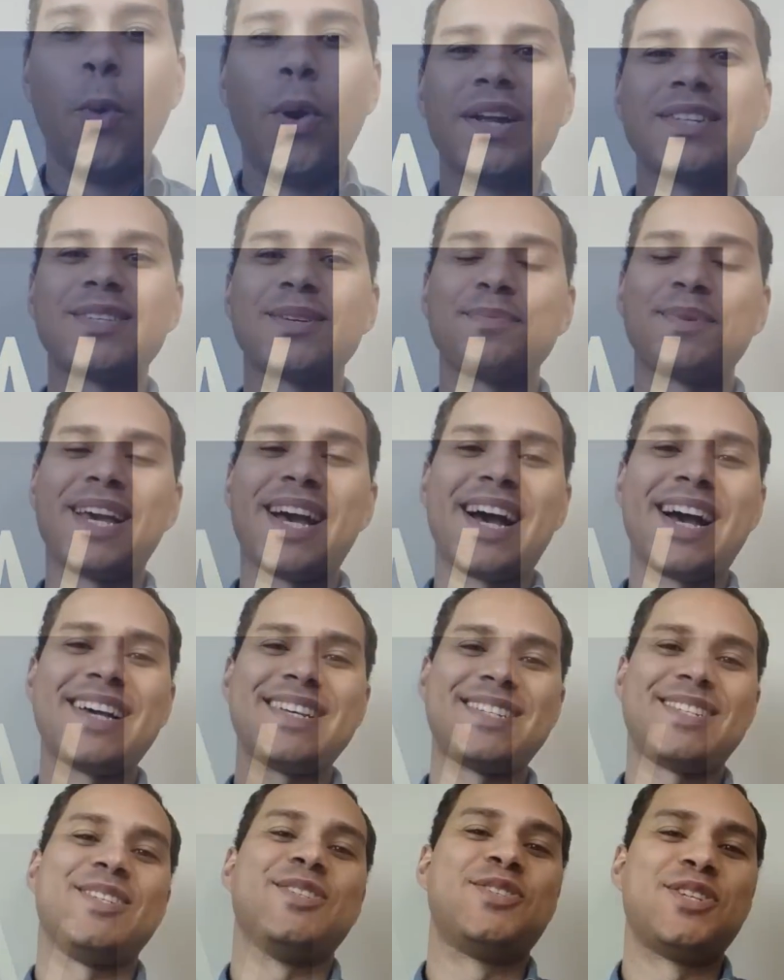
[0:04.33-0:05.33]
What's up
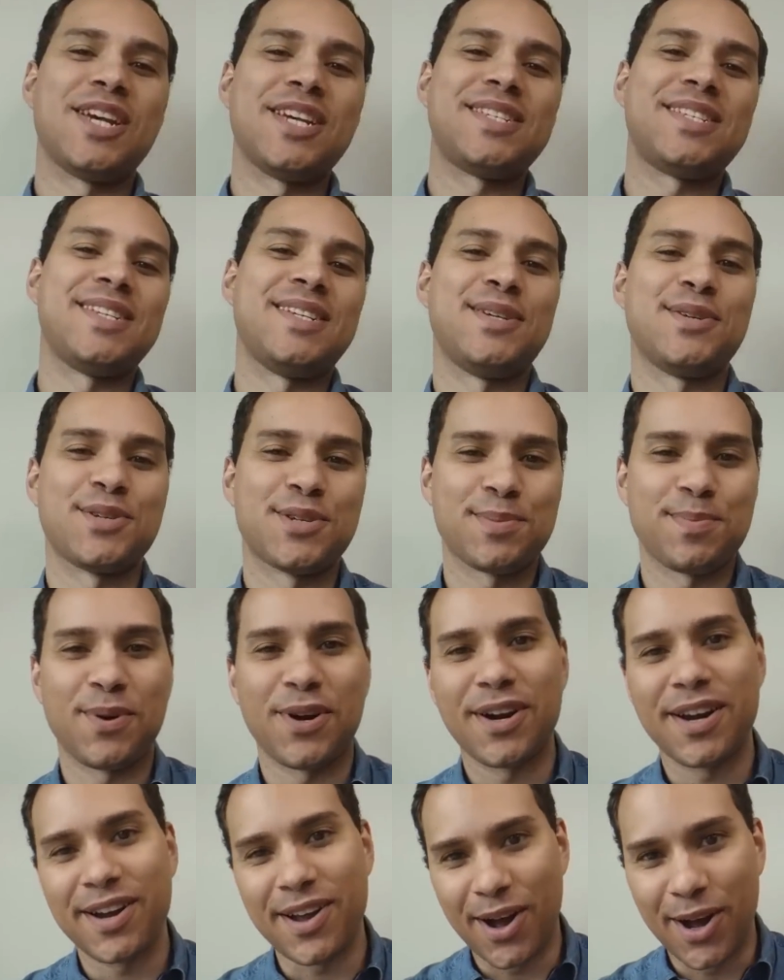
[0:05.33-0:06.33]
guys, Jason here,
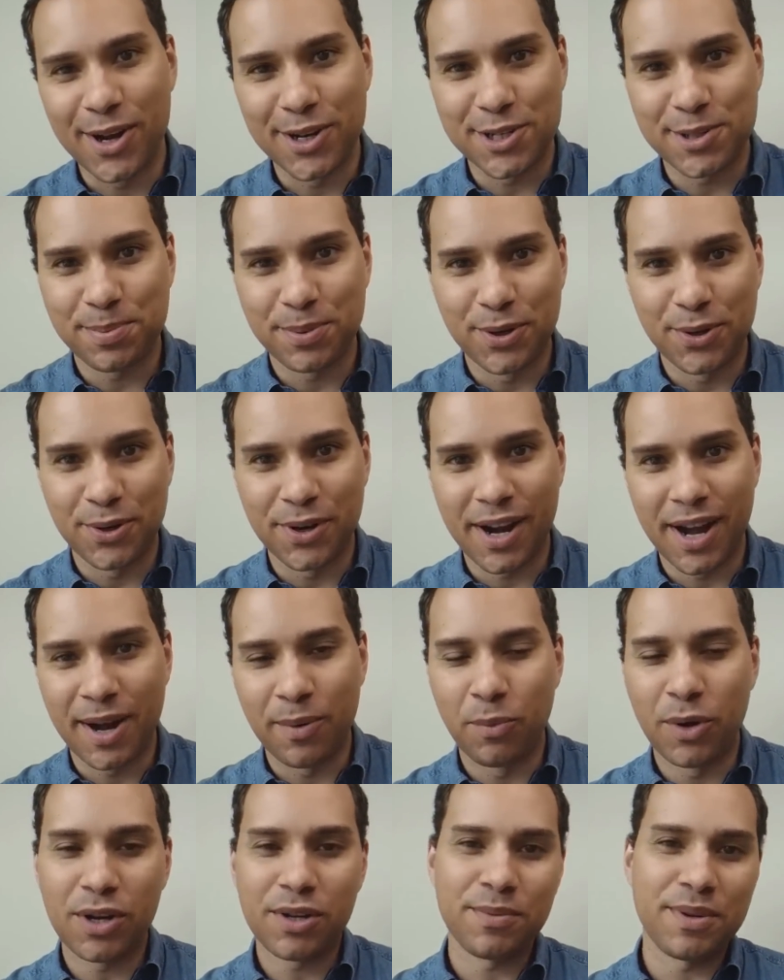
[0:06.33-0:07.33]
Aspiring Entrepreneur,
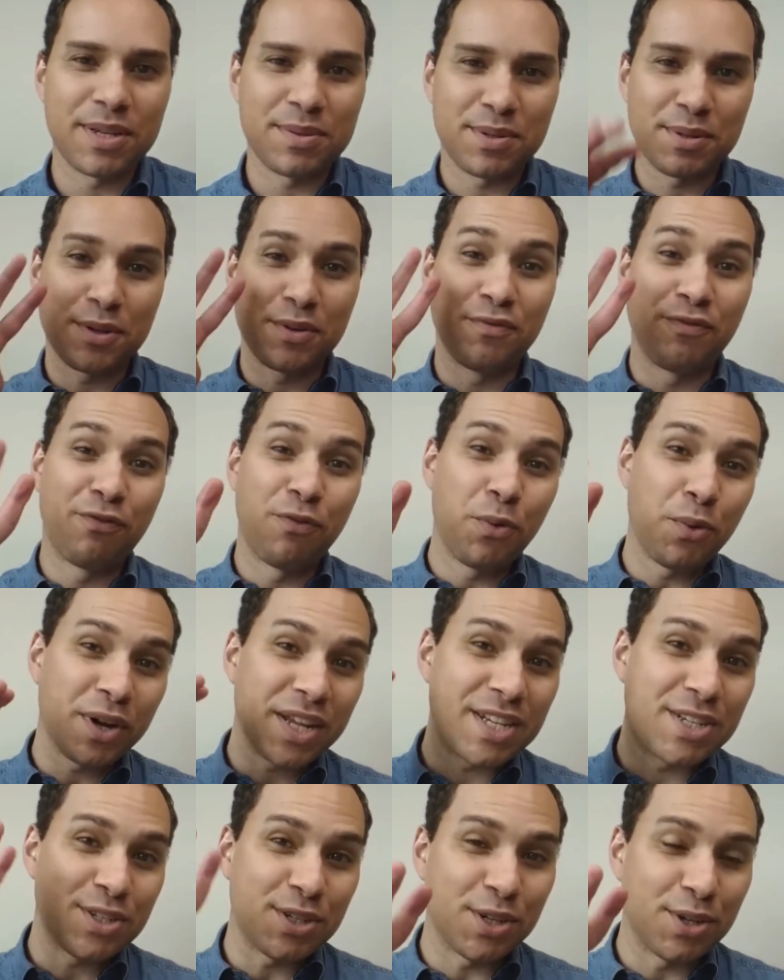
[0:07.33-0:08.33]
and welcome to episode
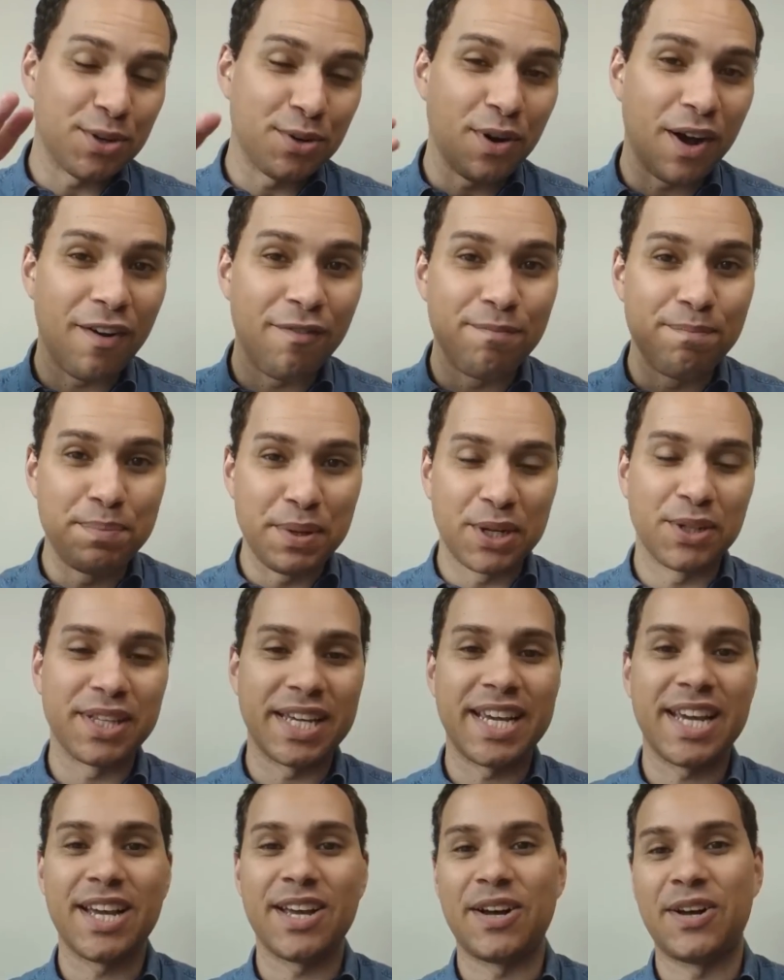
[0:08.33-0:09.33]
42 of
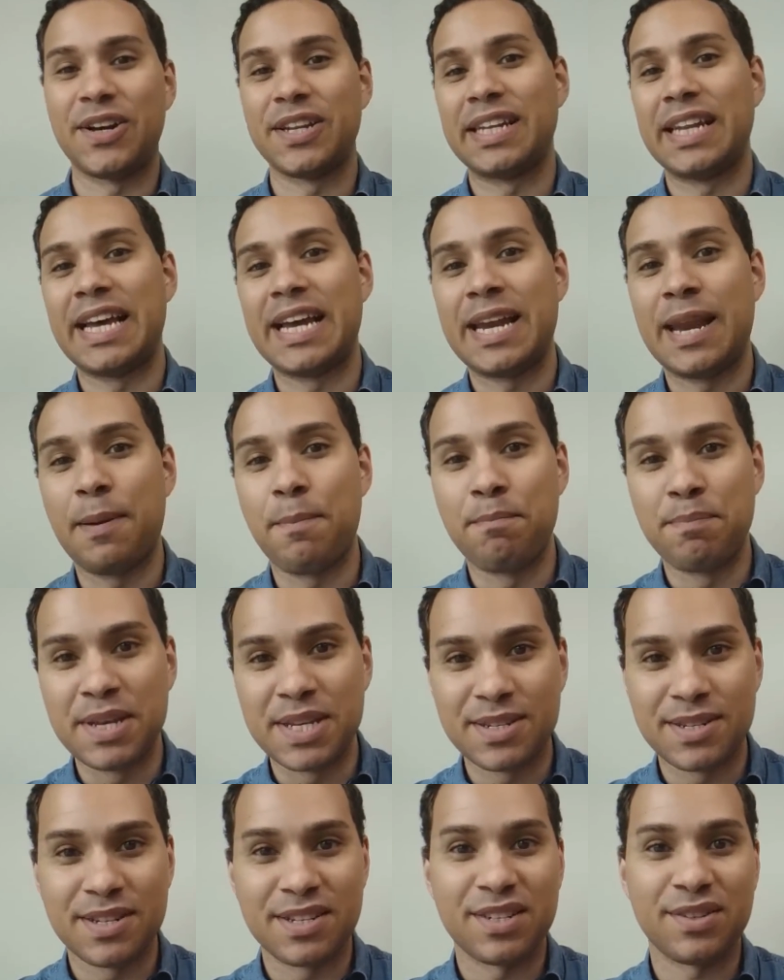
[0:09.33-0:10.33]
Building an Online
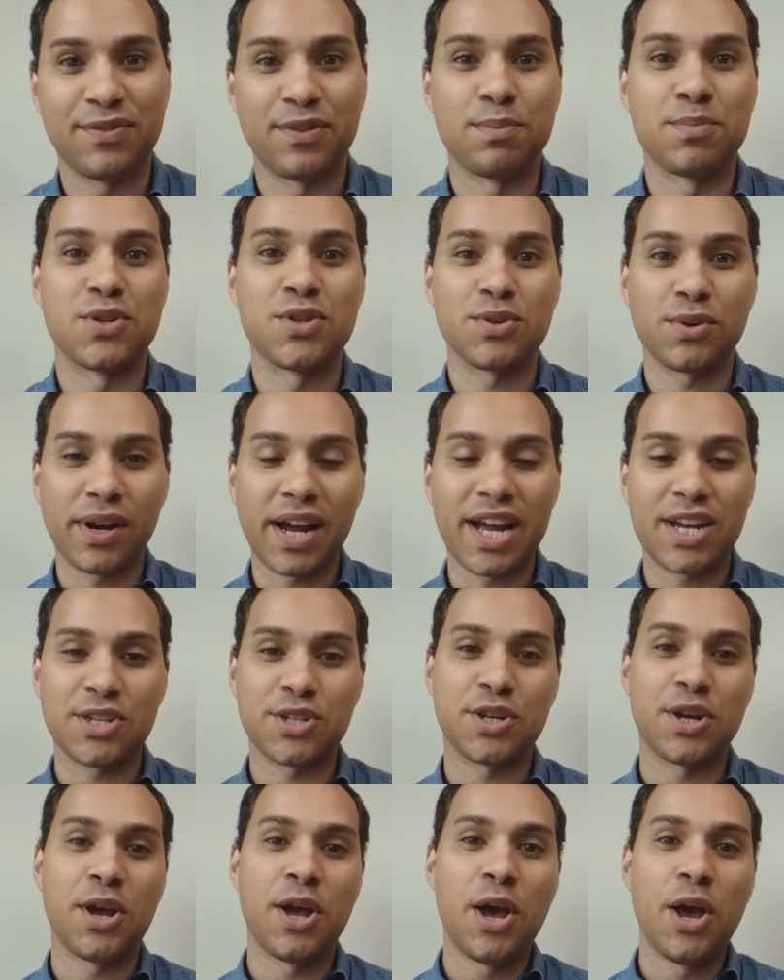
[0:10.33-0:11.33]
Business from
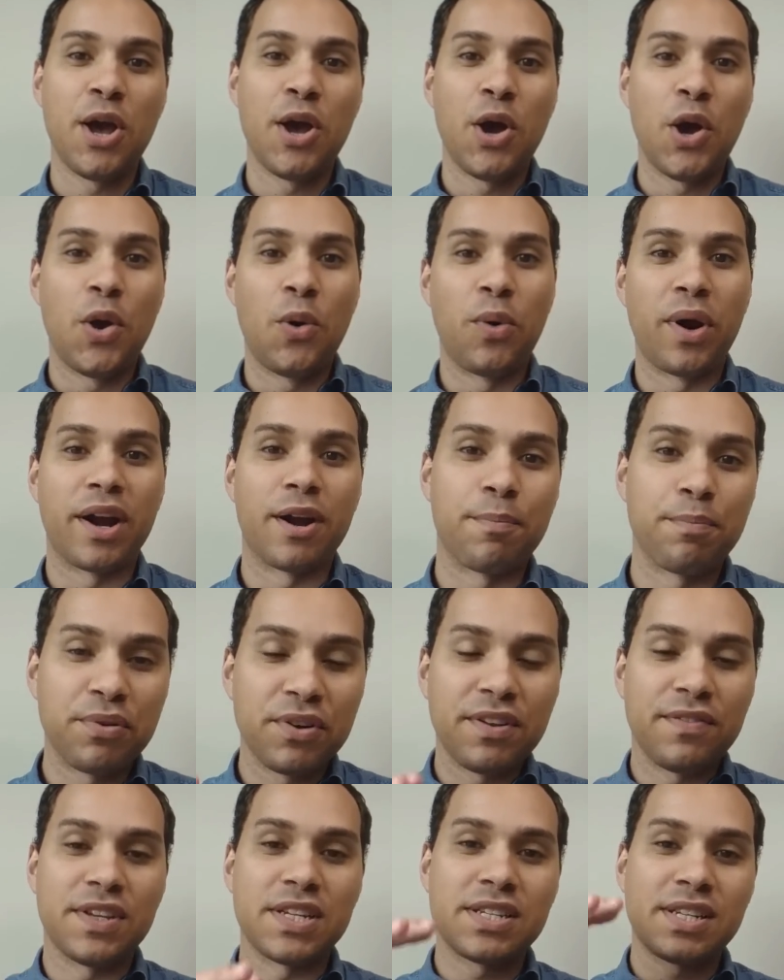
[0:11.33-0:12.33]
Scratch, where
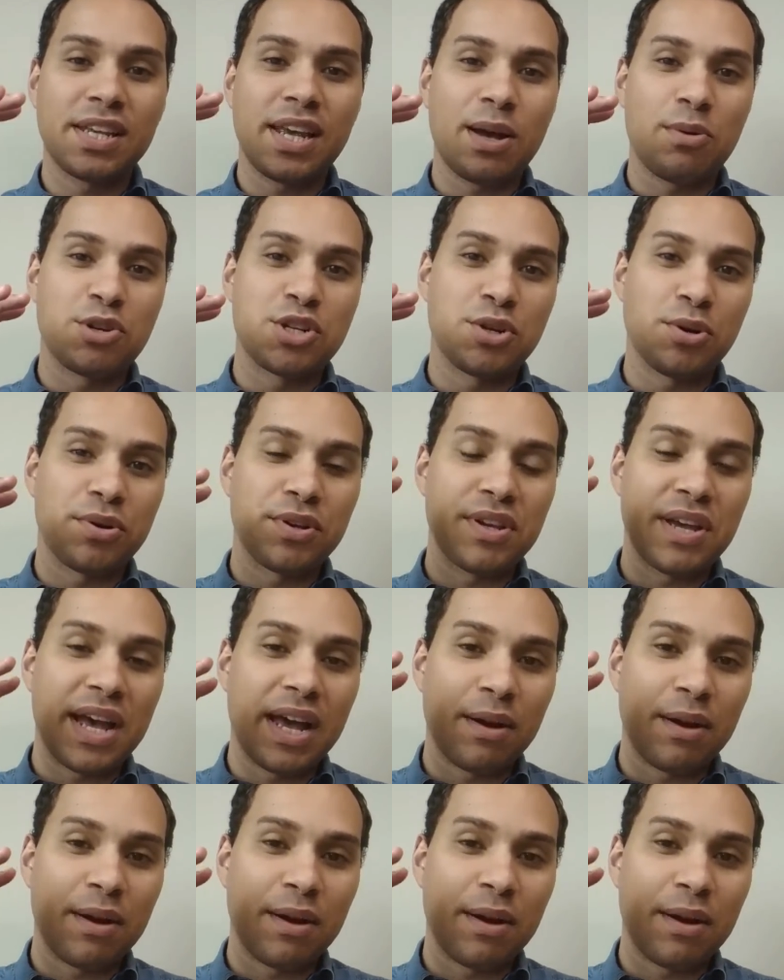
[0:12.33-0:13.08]
previously I was showing you